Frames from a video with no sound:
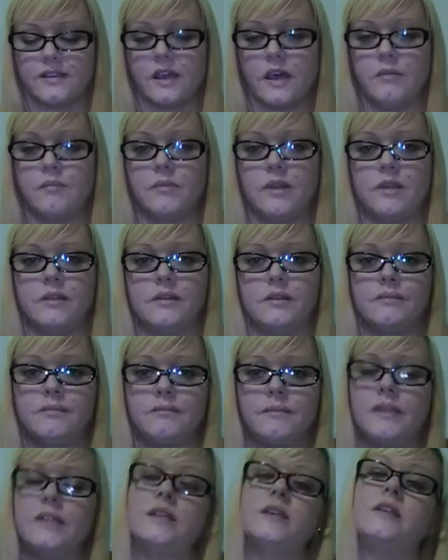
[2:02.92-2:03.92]
the album
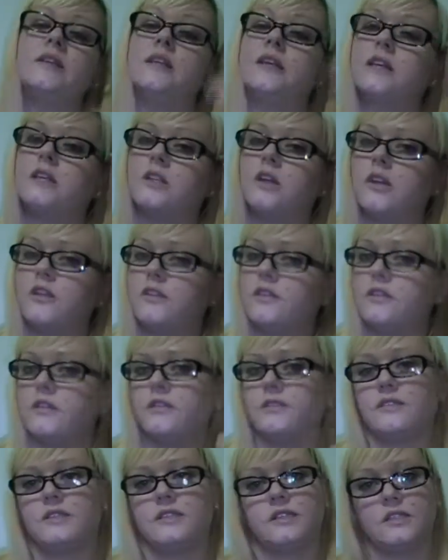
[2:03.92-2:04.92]
medley. Like a lot of the
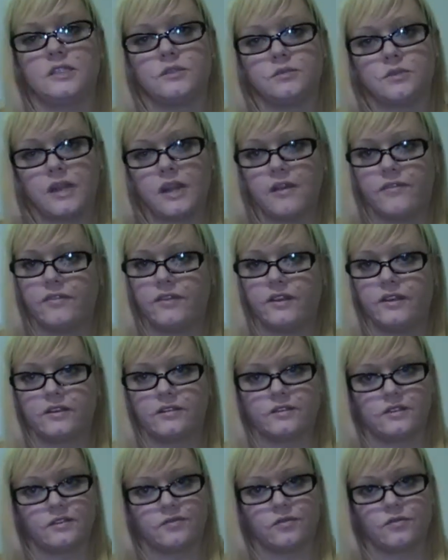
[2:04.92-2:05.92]
CDs would have like
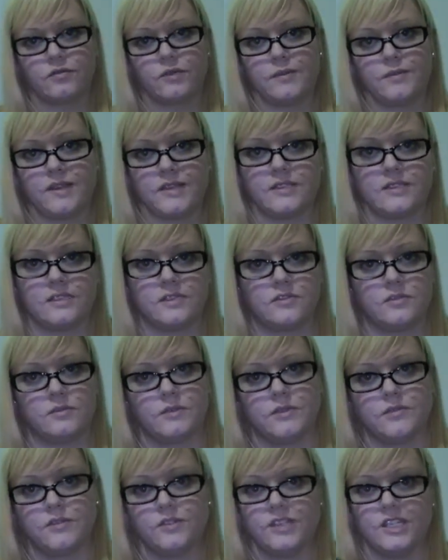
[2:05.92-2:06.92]
different remixes from
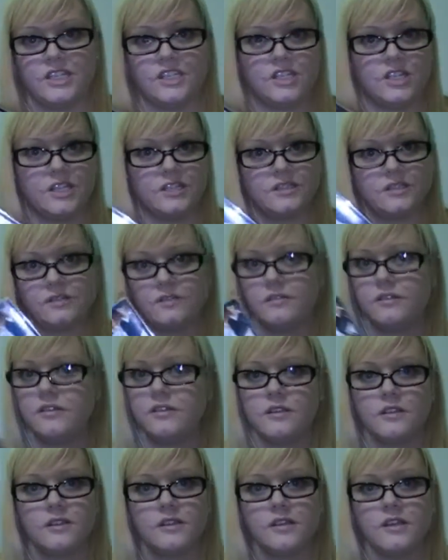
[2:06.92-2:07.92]
different DJs and
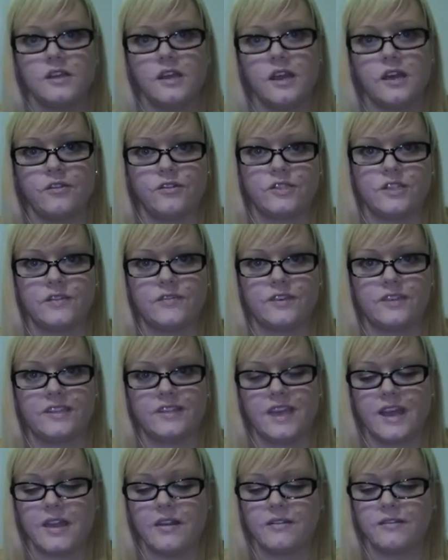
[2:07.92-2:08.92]
other stuff like
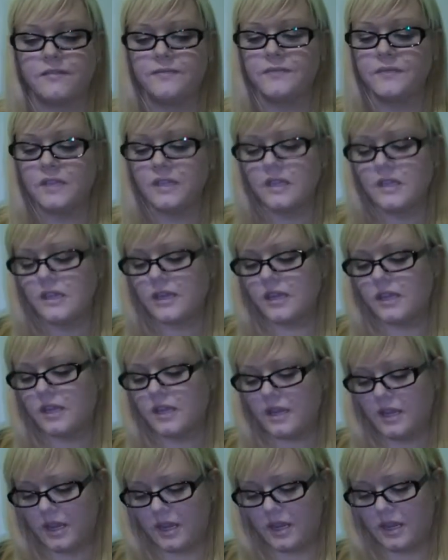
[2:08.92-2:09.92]
that.
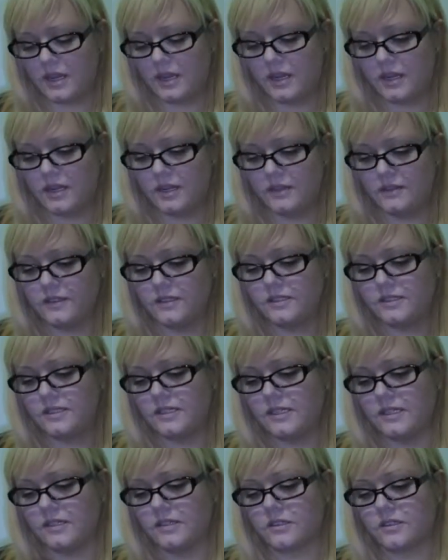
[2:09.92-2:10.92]
And this
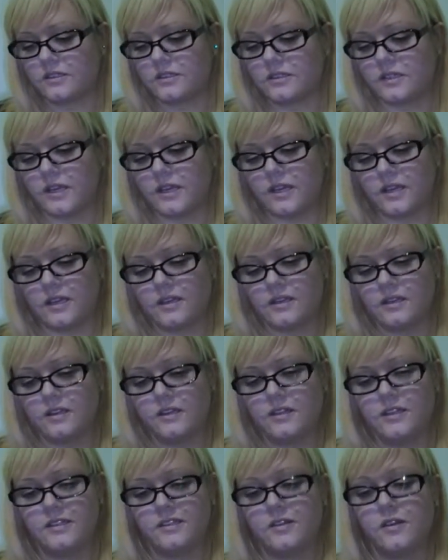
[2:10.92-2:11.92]
CD looks like
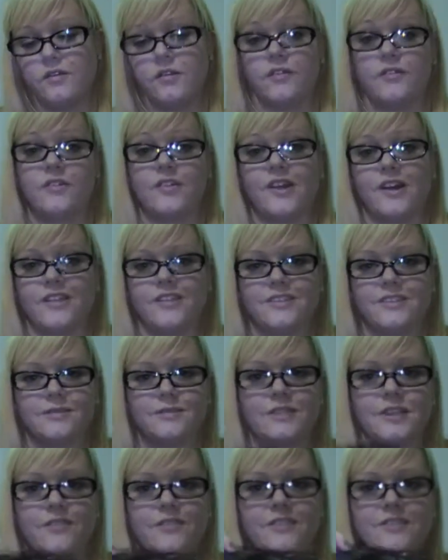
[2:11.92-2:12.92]
this. Oh, I forgot there's some
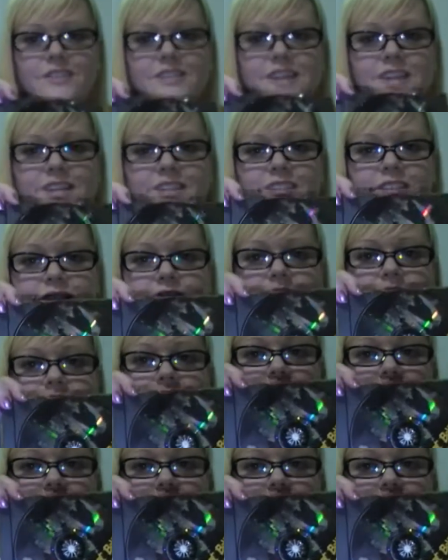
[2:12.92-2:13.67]
stuff inside. So